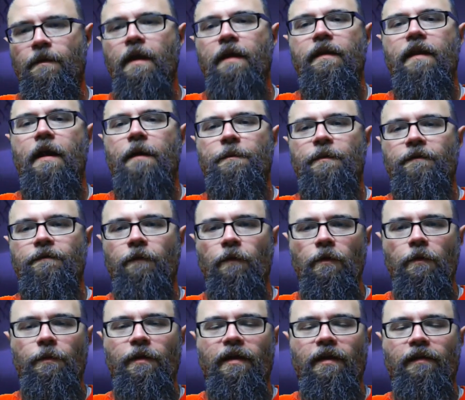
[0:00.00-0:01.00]
Now,
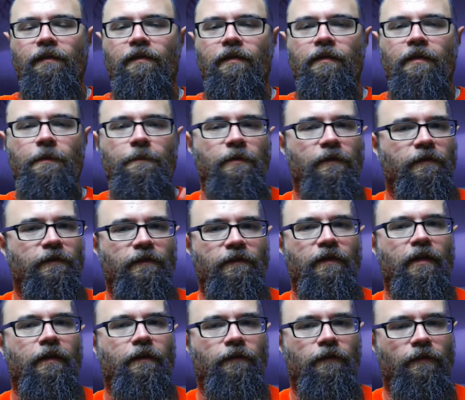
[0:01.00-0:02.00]
before we get to number
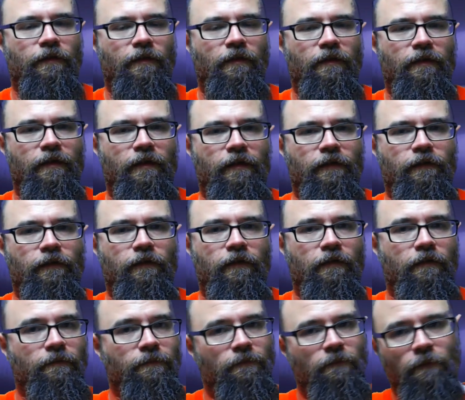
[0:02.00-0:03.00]
6 on the list,
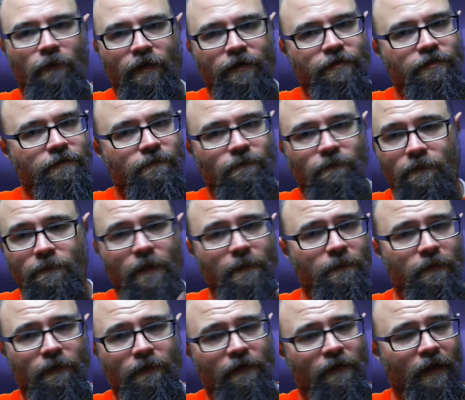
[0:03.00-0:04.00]
which,
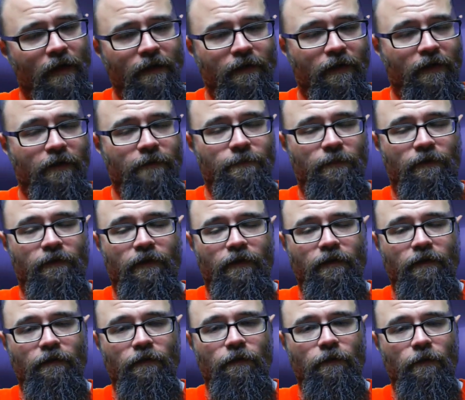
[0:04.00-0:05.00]
remember, they're not in any
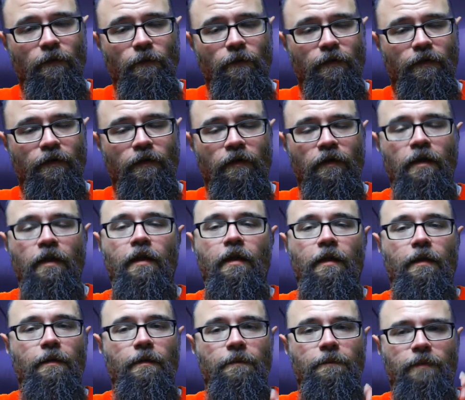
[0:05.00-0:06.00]
particular order,
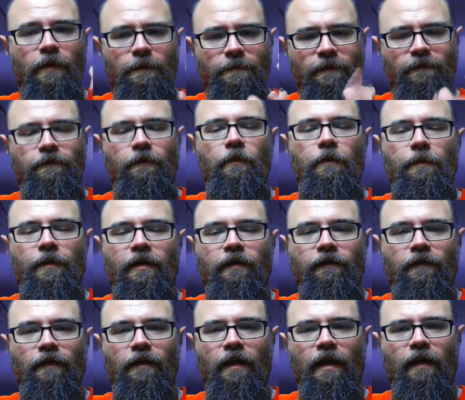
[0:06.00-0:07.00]
But before we get
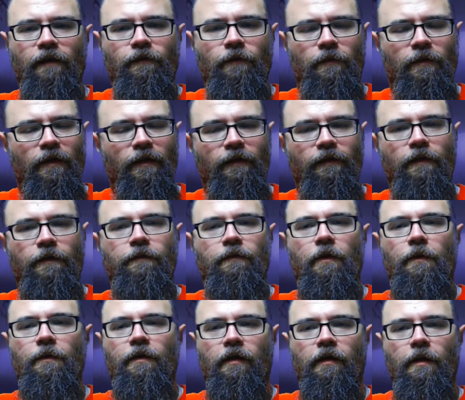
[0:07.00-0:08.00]
to the last one, I'd like to
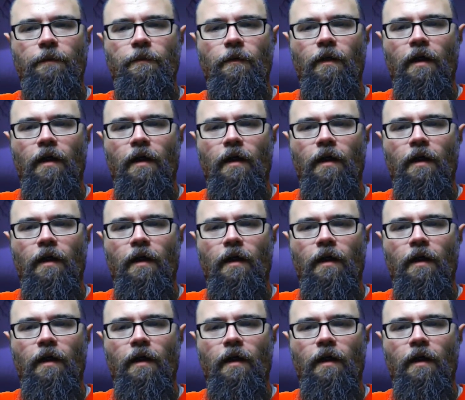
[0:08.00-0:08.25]
throw in a couple